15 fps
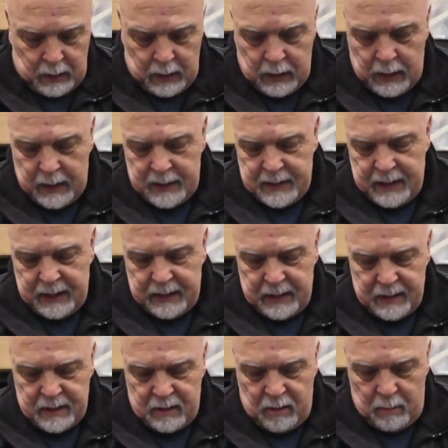and they sent
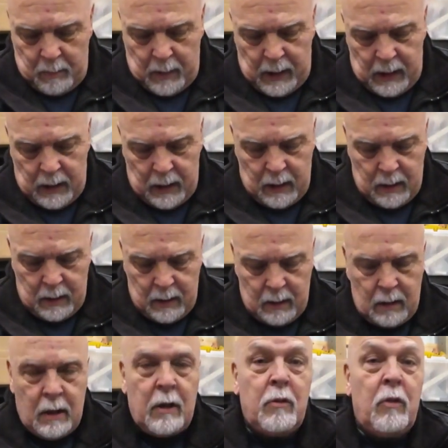this to me
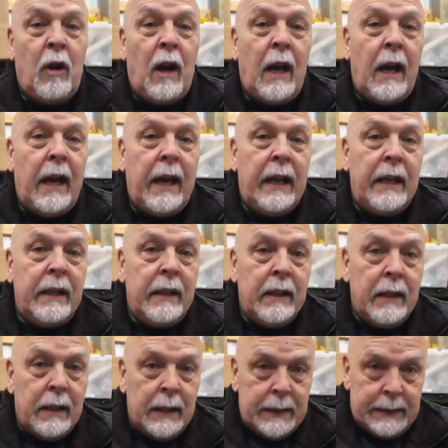to try.
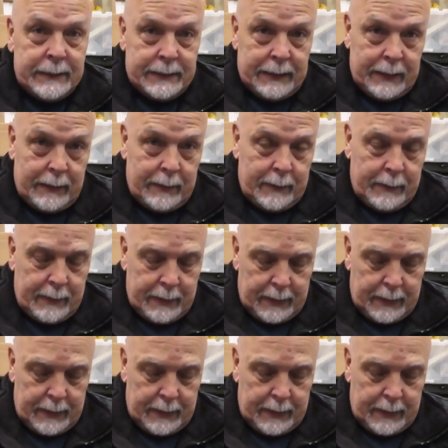So,